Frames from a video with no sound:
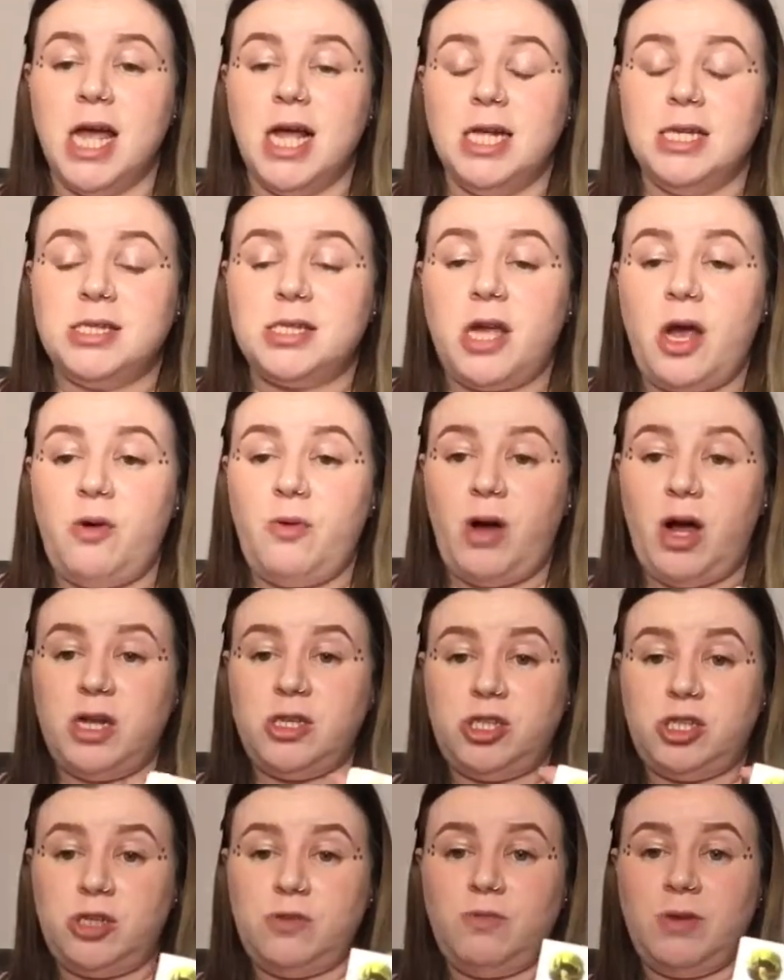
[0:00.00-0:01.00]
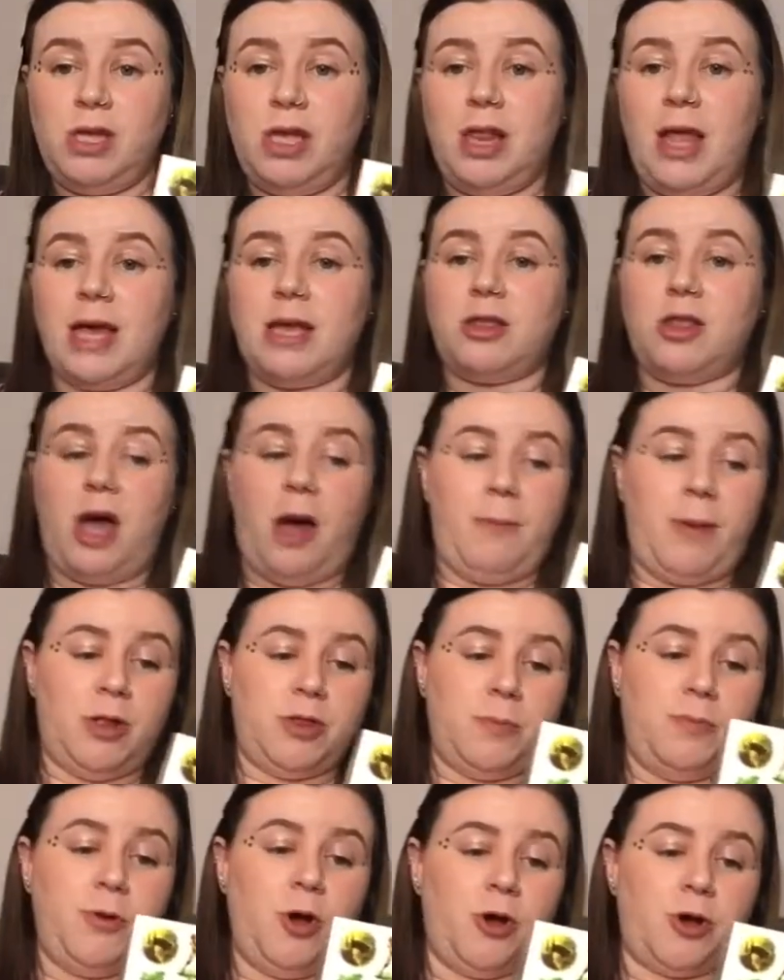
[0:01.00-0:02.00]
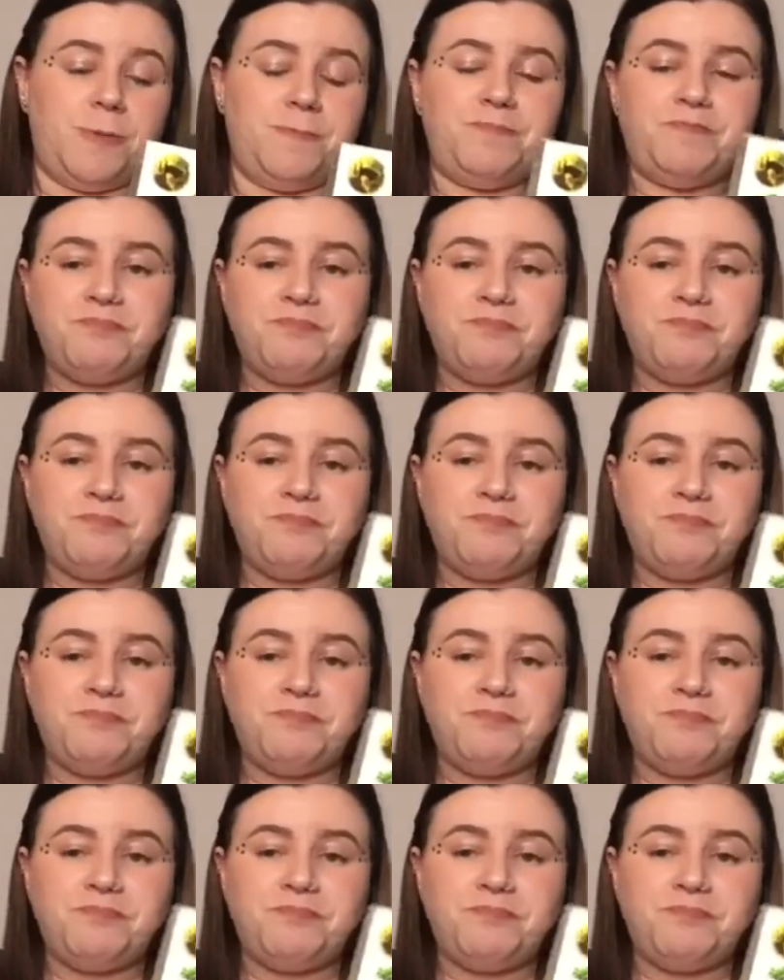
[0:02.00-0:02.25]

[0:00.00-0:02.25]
So I do really like that about the book.